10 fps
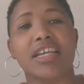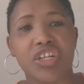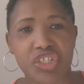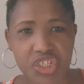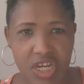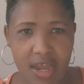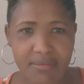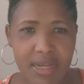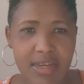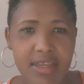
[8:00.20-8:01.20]
in
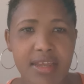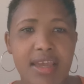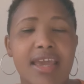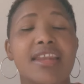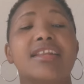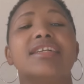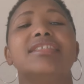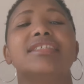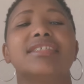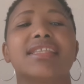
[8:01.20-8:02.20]
Germany and
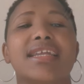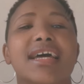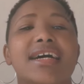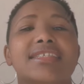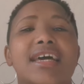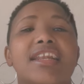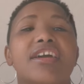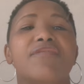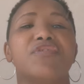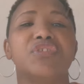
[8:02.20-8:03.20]
registered as a
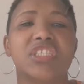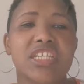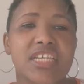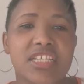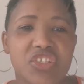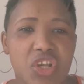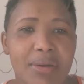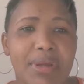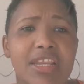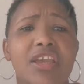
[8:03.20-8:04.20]
refugee in
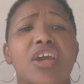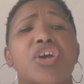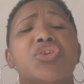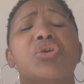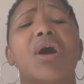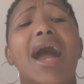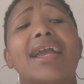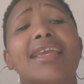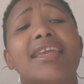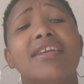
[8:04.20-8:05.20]
Germany, you
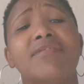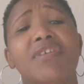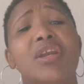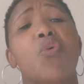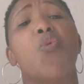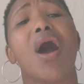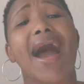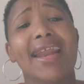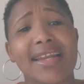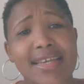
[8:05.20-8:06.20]
are given
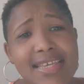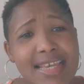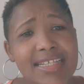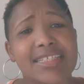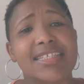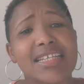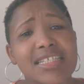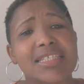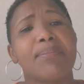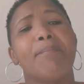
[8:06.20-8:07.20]
1 year,
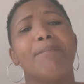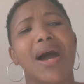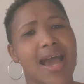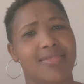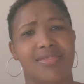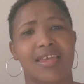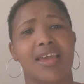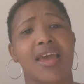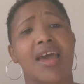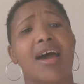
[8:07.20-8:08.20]
6 months
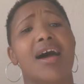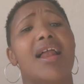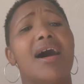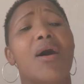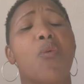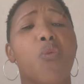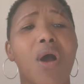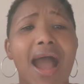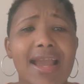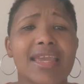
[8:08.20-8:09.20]

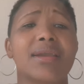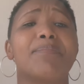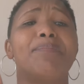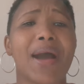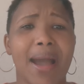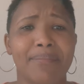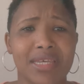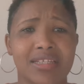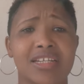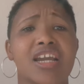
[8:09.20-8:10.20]
working
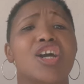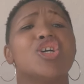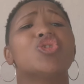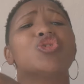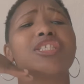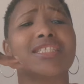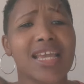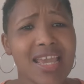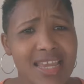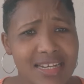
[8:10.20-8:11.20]
permit to
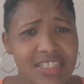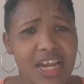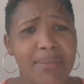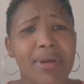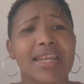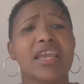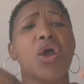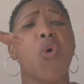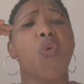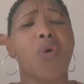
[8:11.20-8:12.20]
stay in
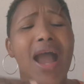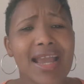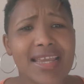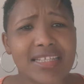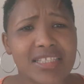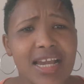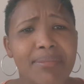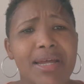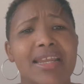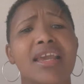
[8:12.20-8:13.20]
Germany, work in
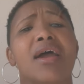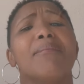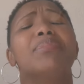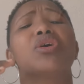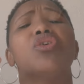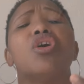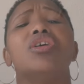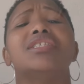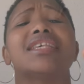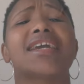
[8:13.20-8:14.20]
Germany,
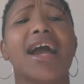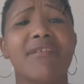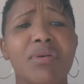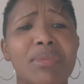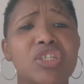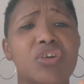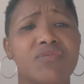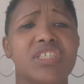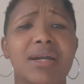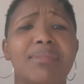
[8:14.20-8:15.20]
because the government
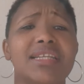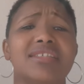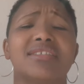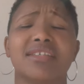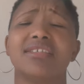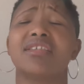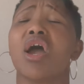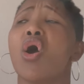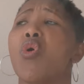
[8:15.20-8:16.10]
of Germany says,